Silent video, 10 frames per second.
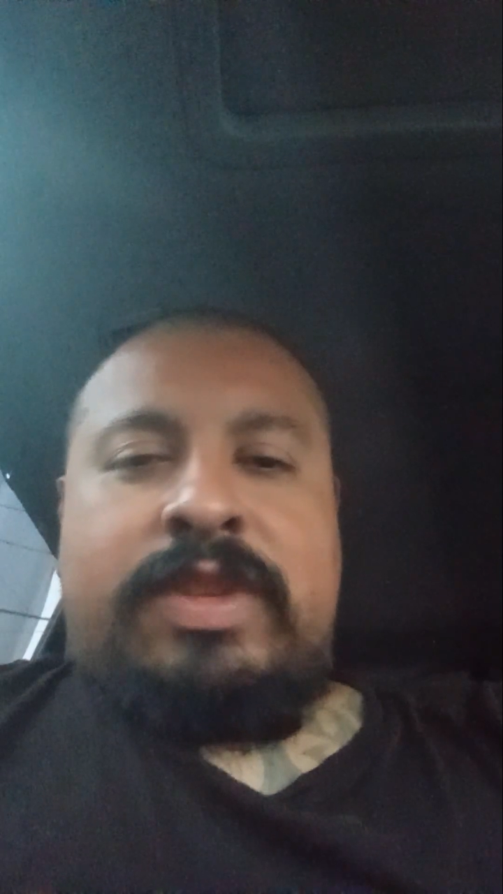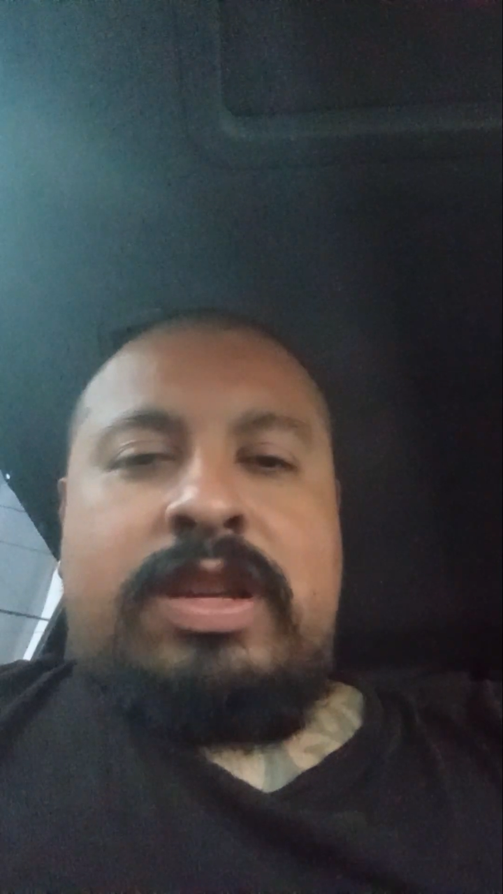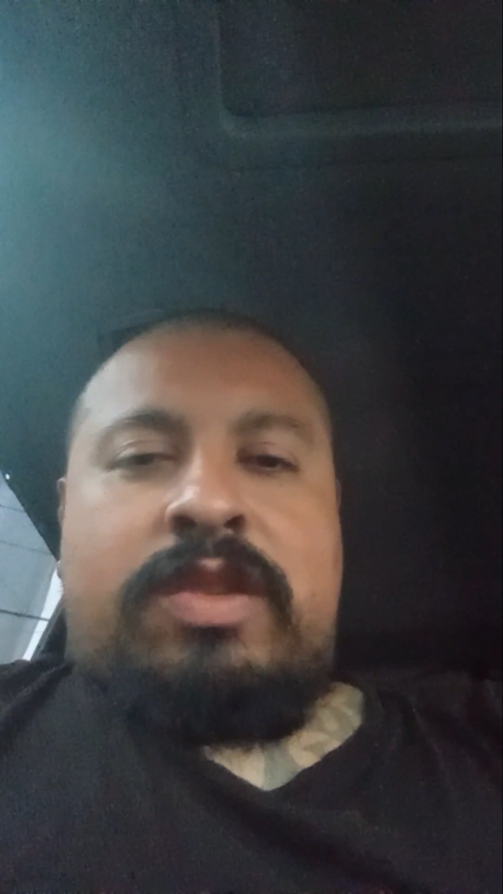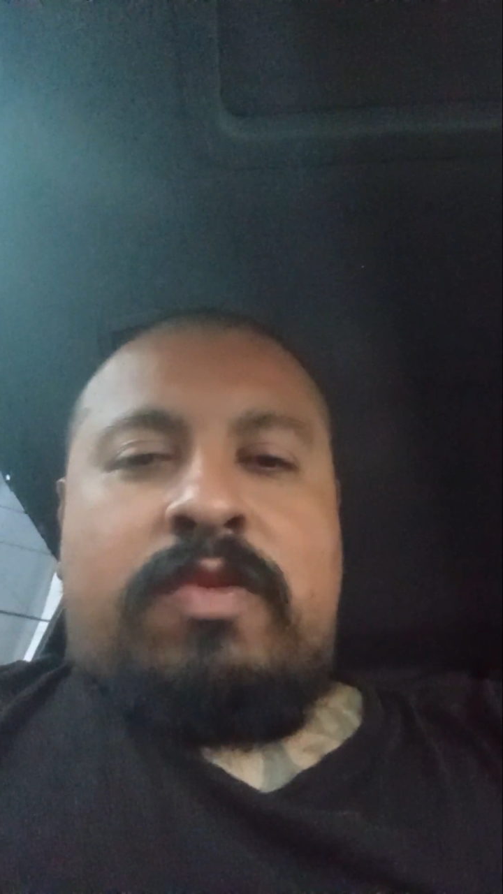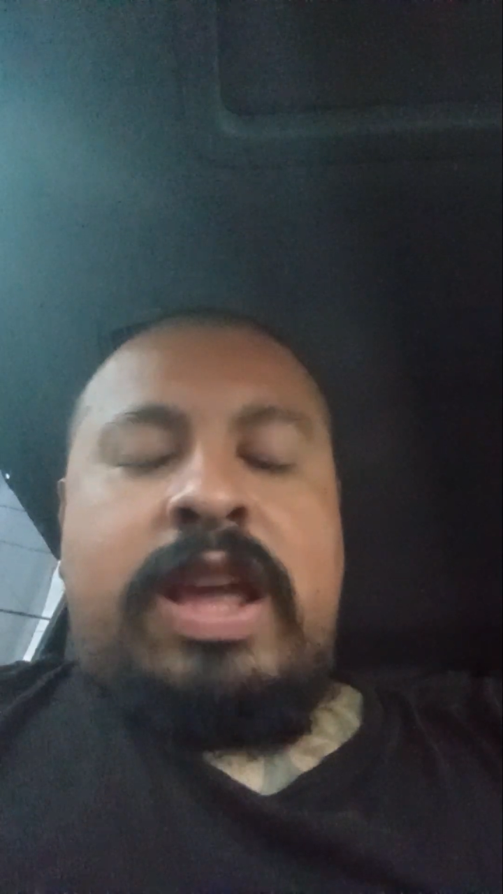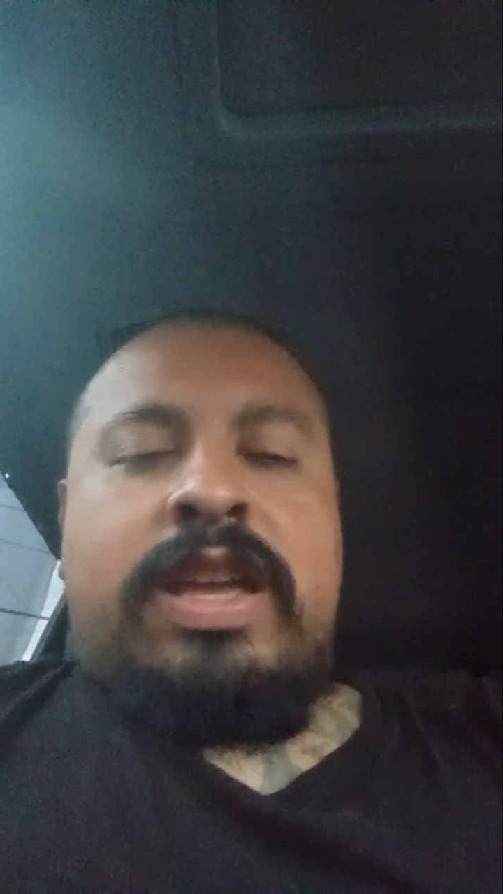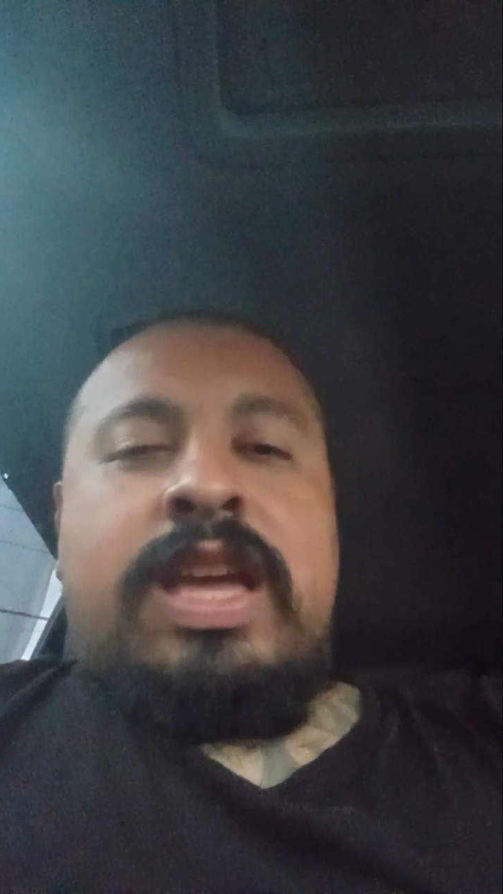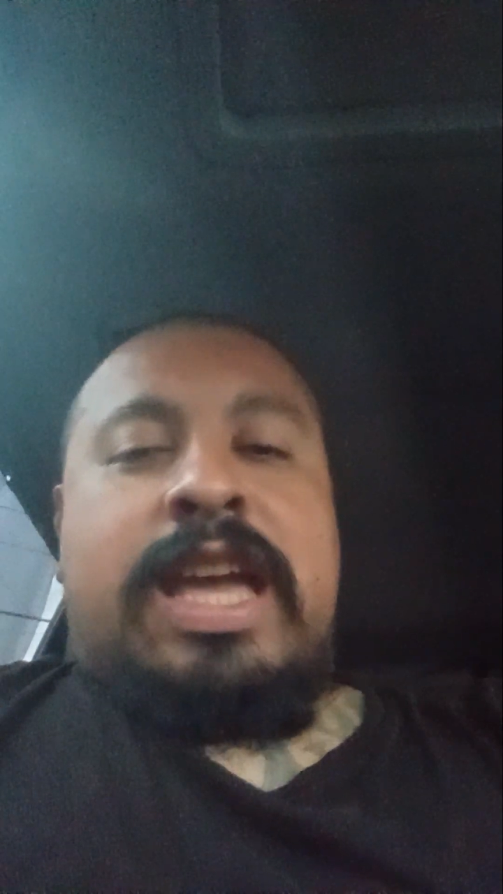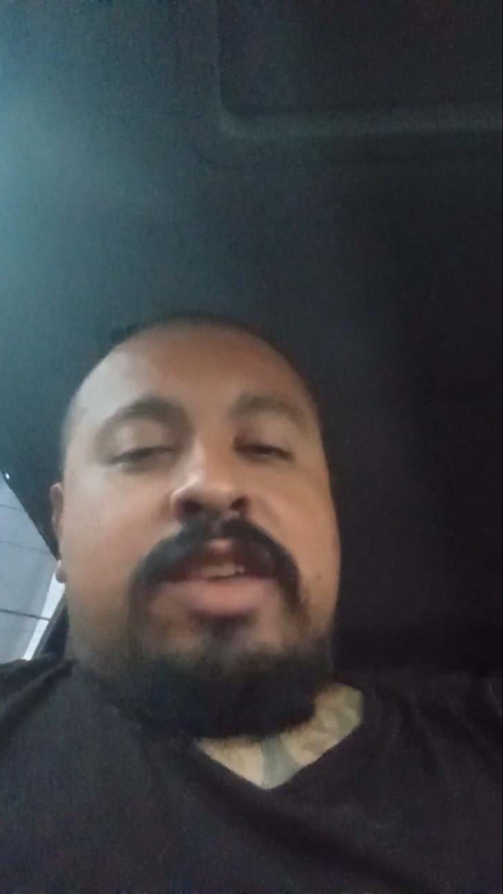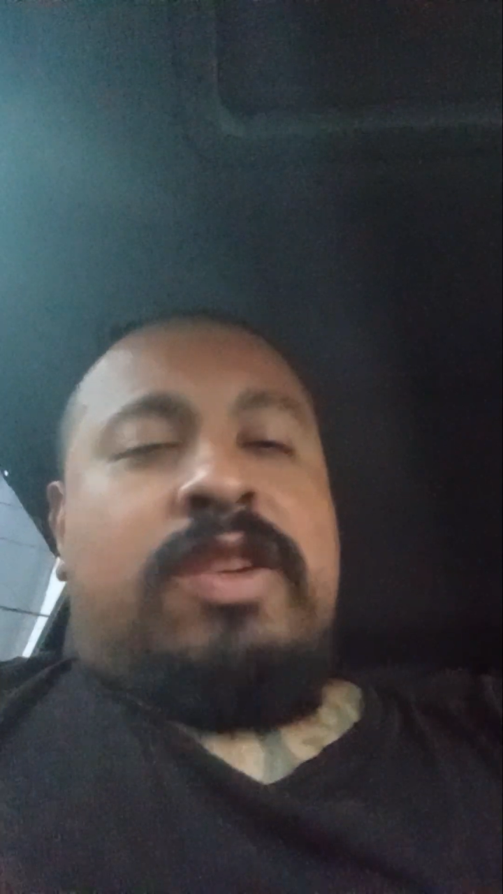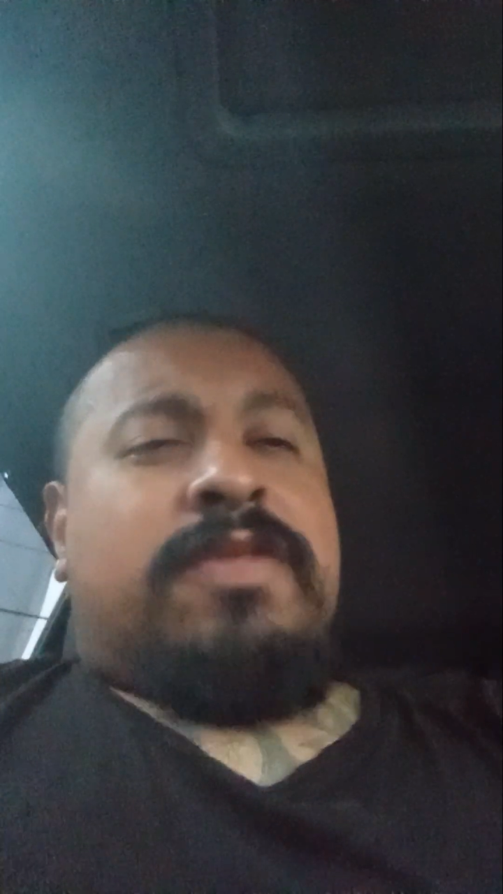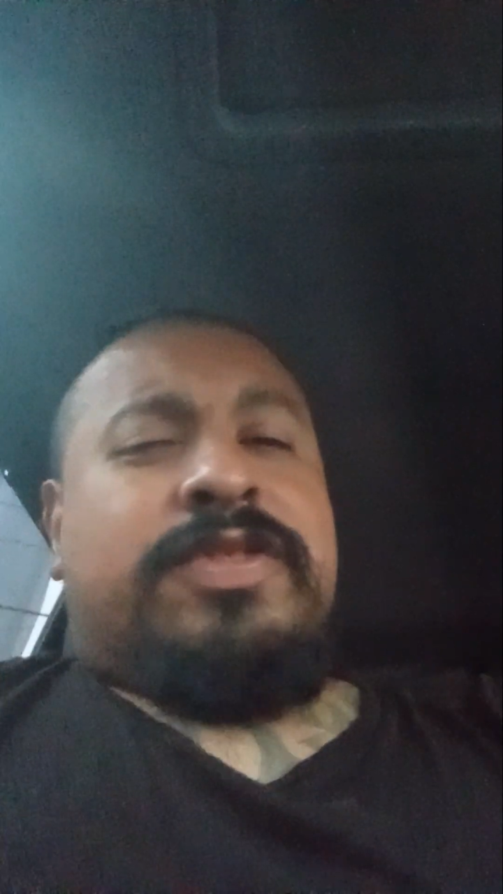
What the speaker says: right? And you have